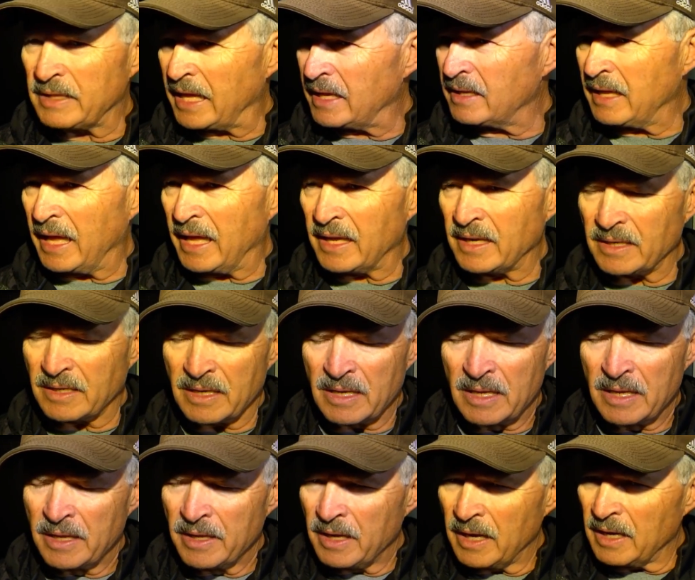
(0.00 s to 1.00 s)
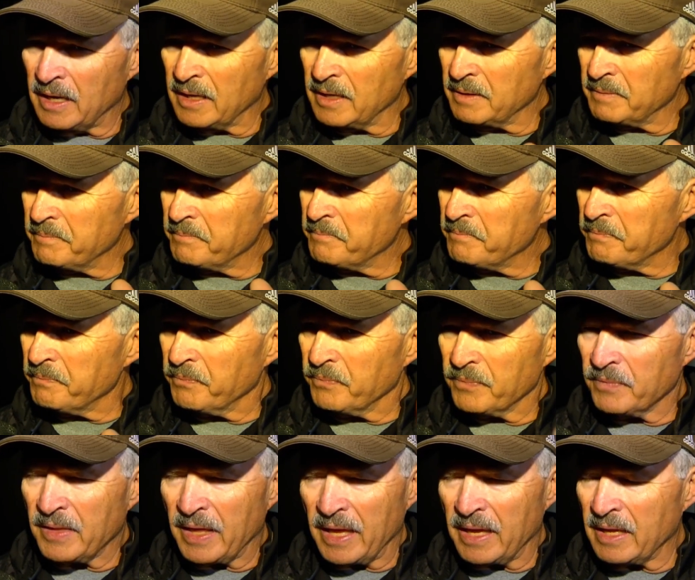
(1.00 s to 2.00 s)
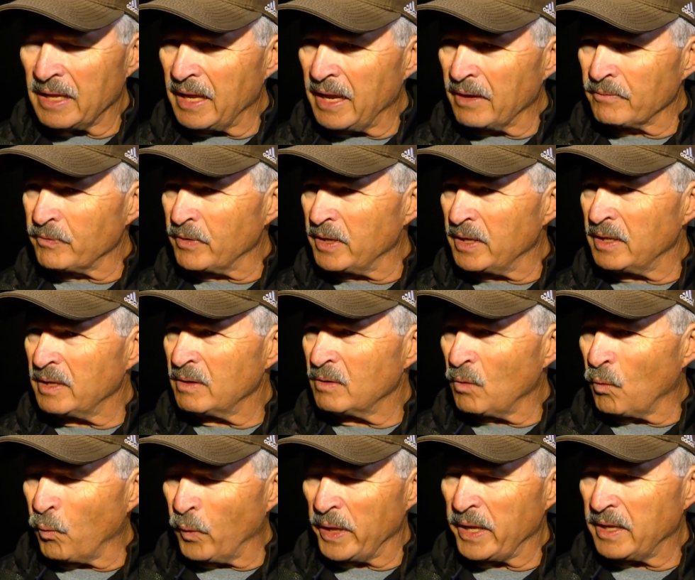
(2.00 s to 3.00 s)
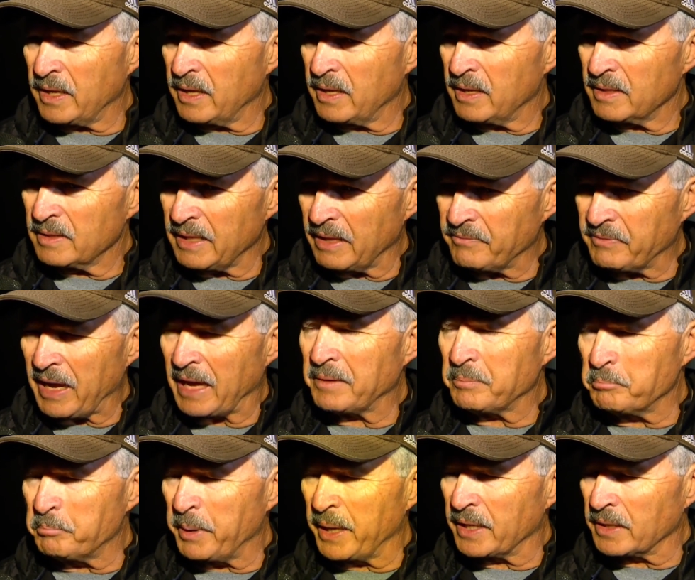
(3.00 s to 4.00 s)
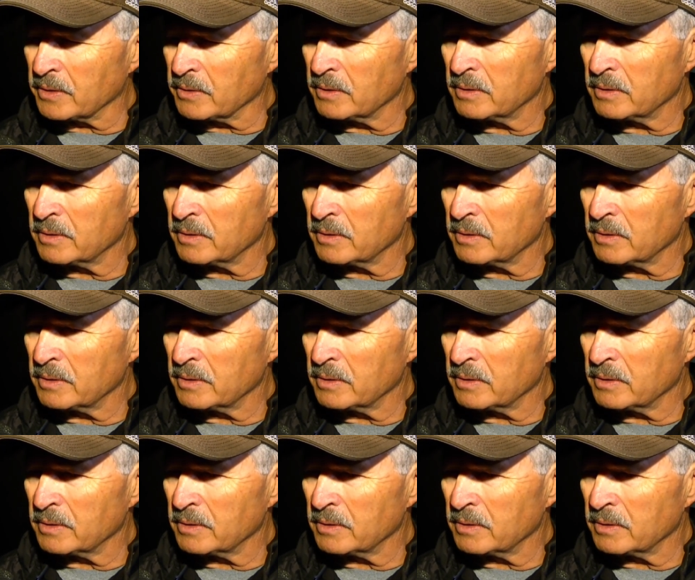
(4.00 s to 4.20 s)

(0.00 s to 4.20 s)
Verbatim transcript: They and uh, every week they've gotten better.